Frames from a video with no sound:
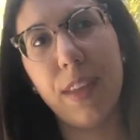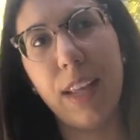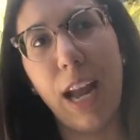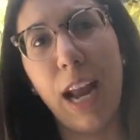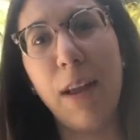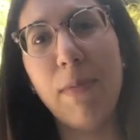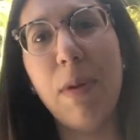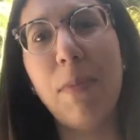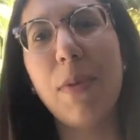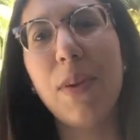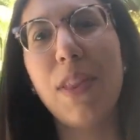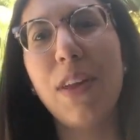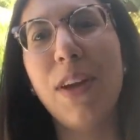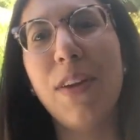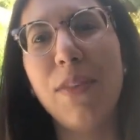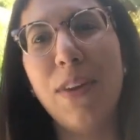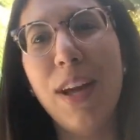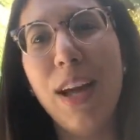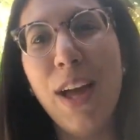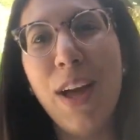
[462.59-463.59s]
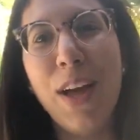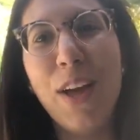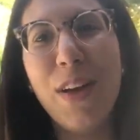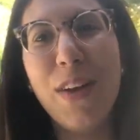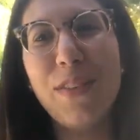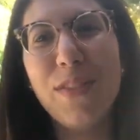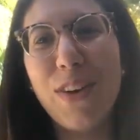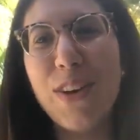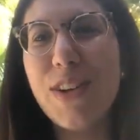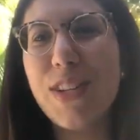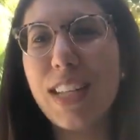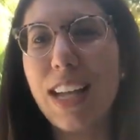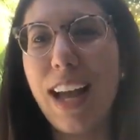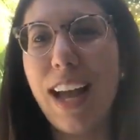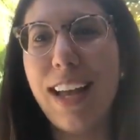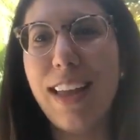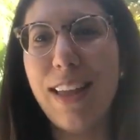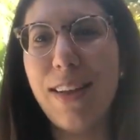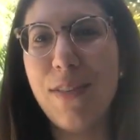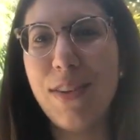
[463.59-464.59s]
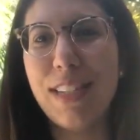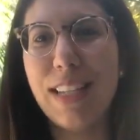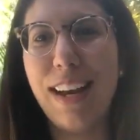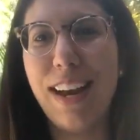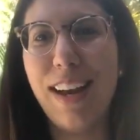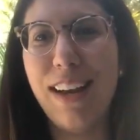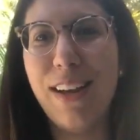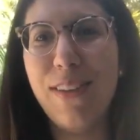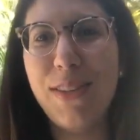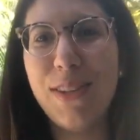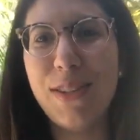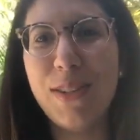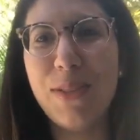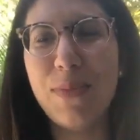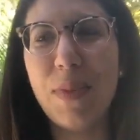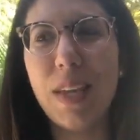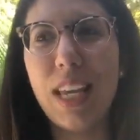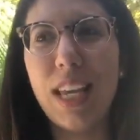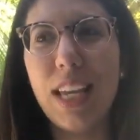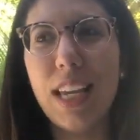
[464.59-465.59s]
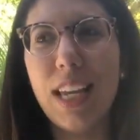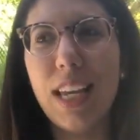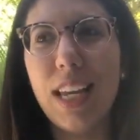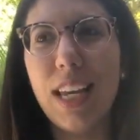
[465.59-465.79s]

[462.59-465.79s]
I remember the first guy that ever said I love you to me,